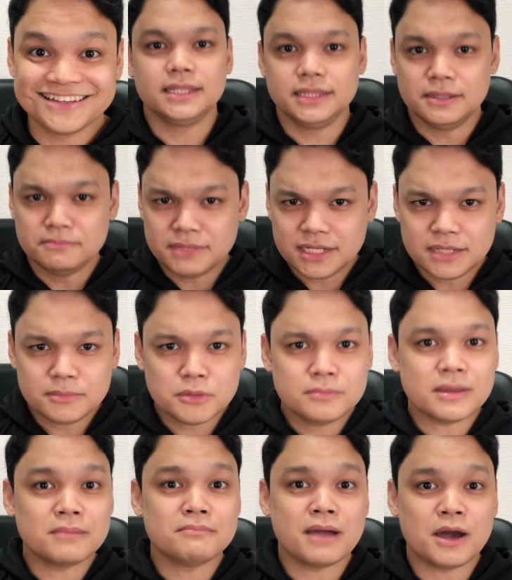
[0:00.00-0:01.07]
The
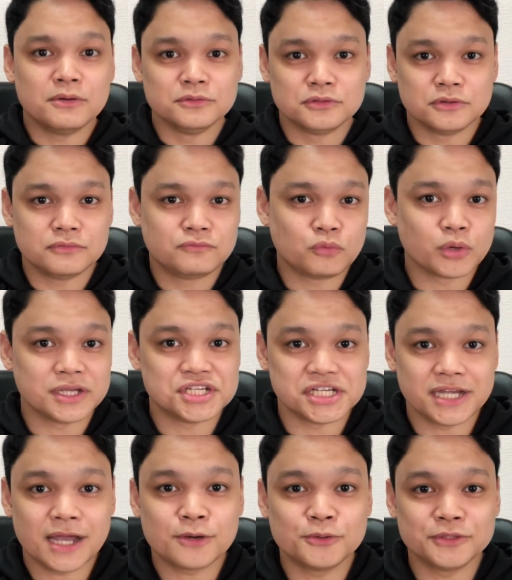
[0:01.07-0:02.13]
minimum amount for a
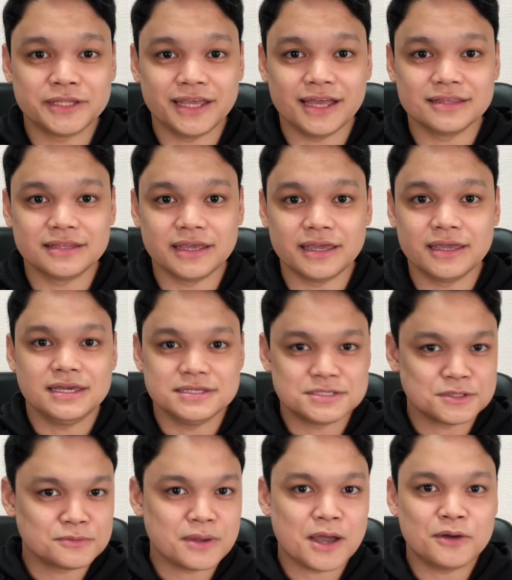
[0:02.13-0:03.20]
shikaku teate is
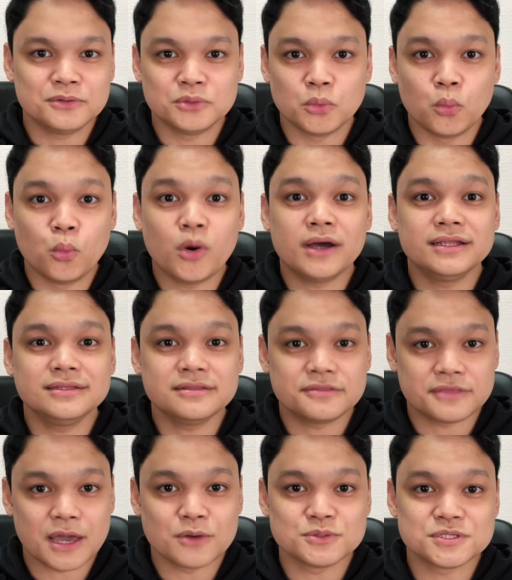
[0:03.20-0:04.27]
around
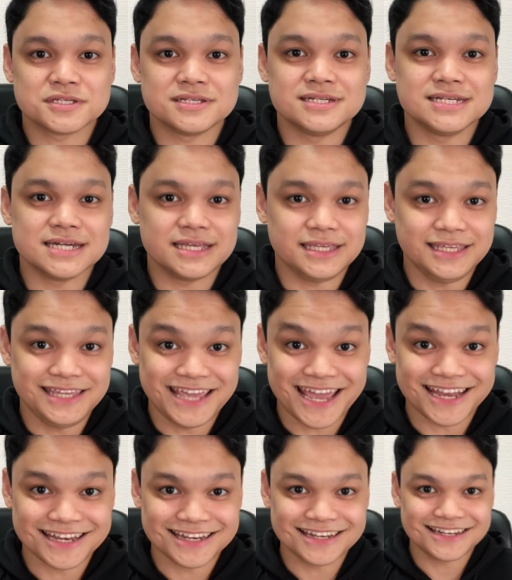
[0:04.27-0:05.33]
1,000
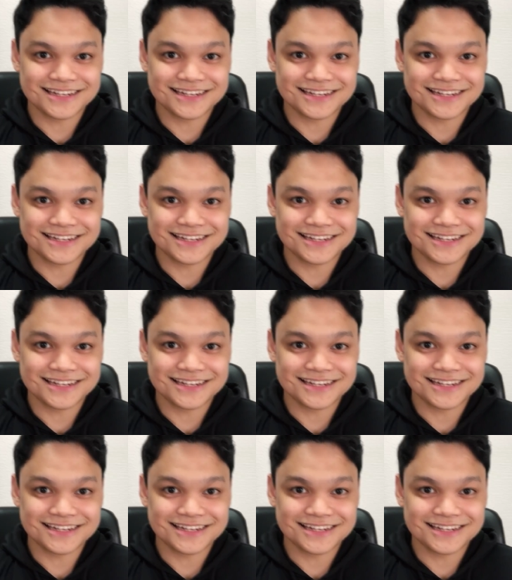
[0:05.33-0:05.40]
yen.